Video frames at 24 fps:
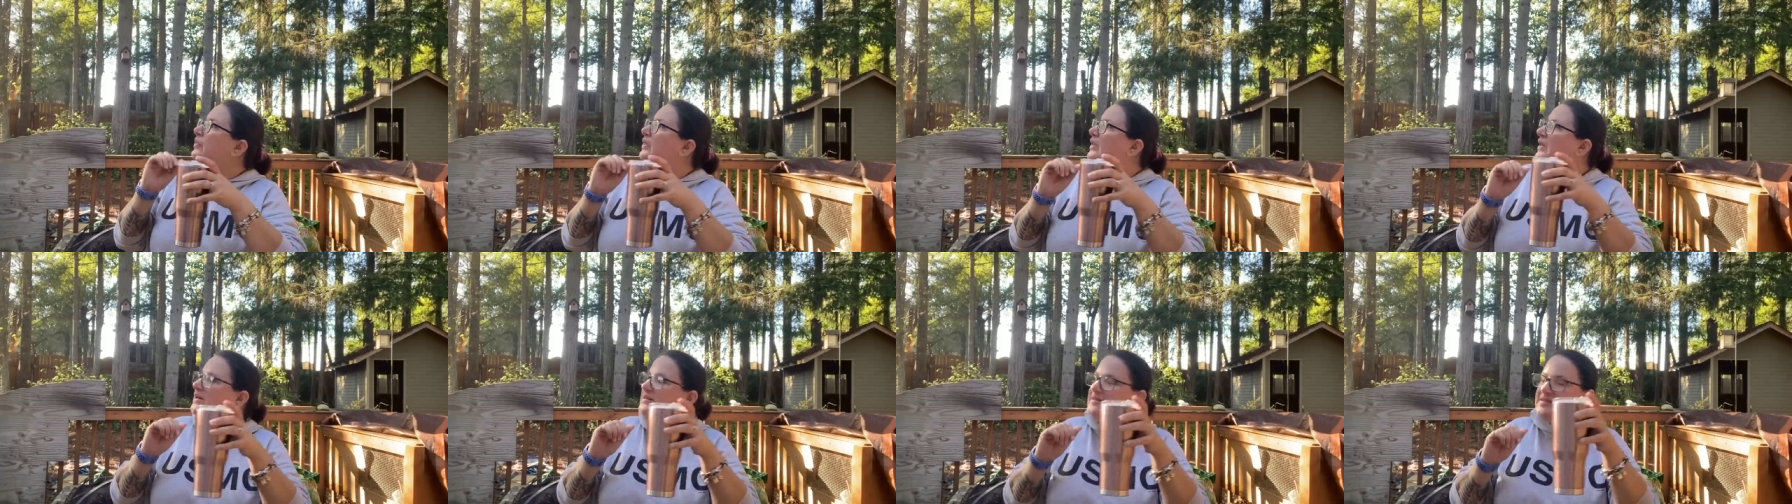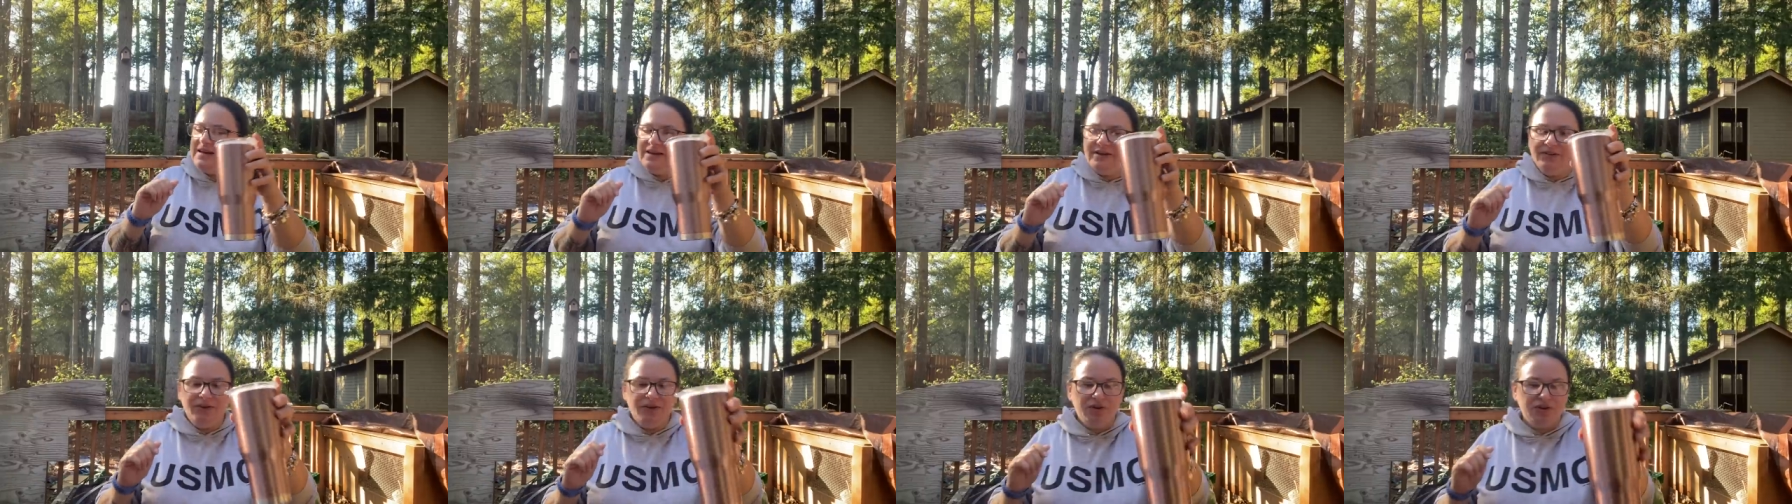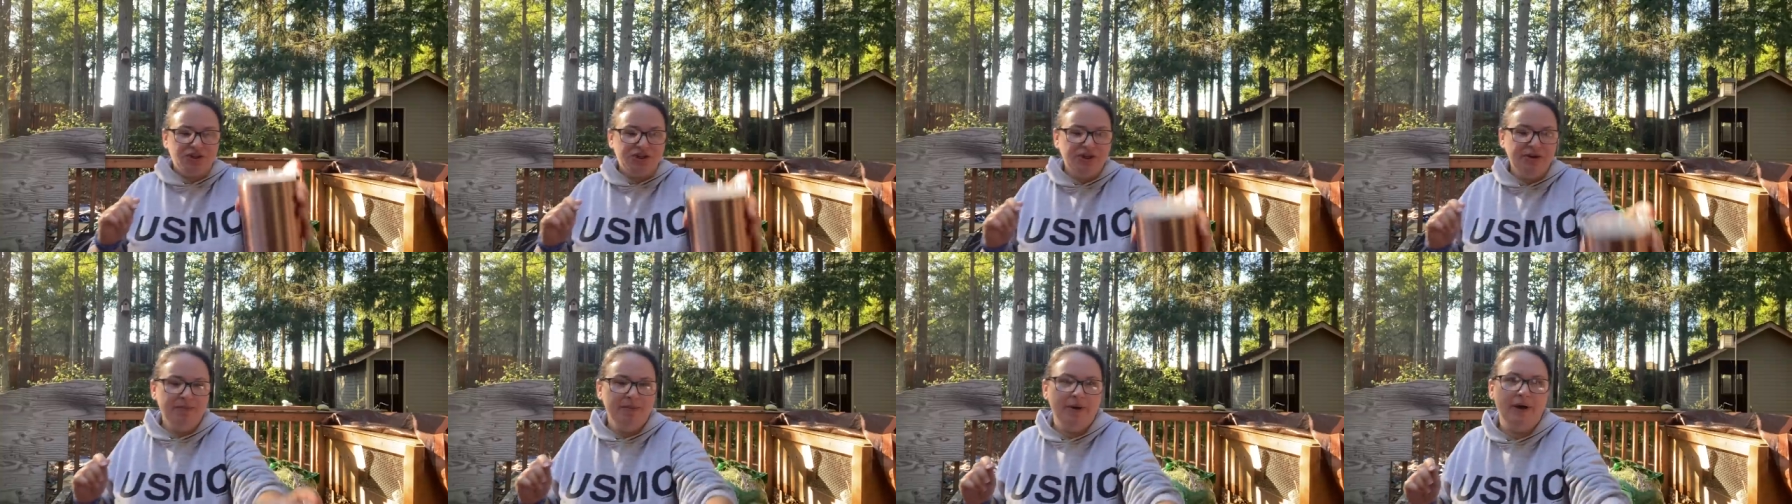It's like a little
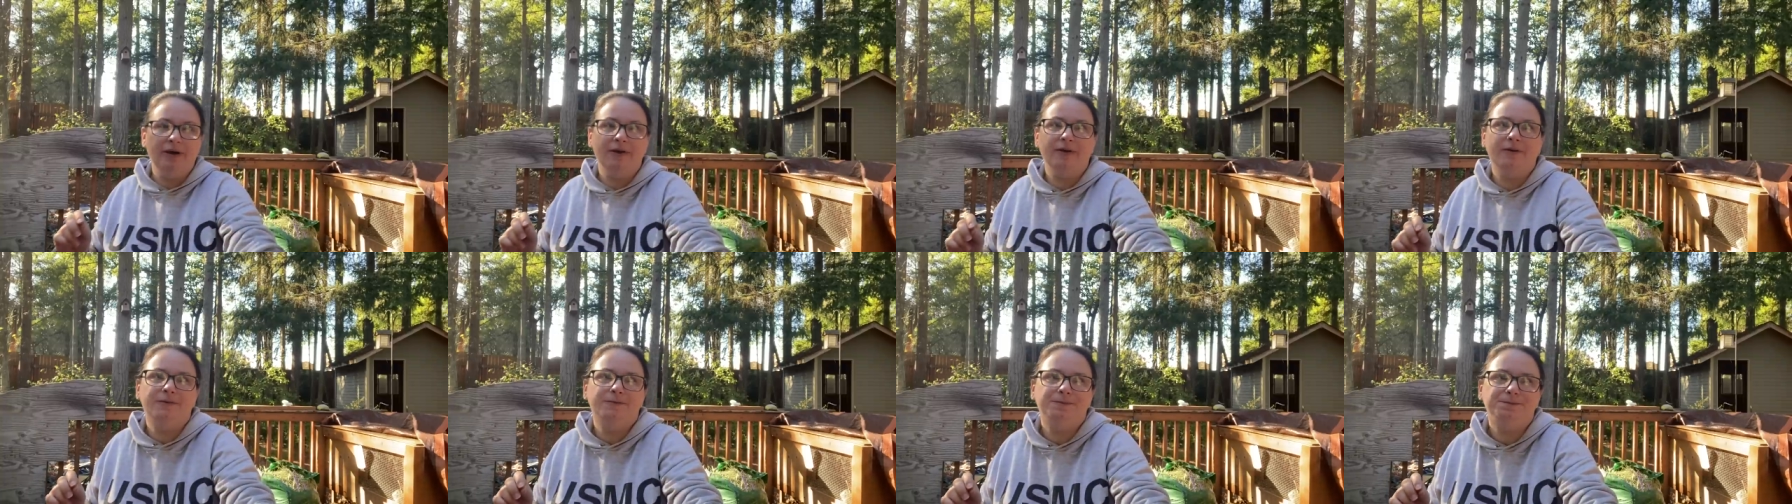chipmunk.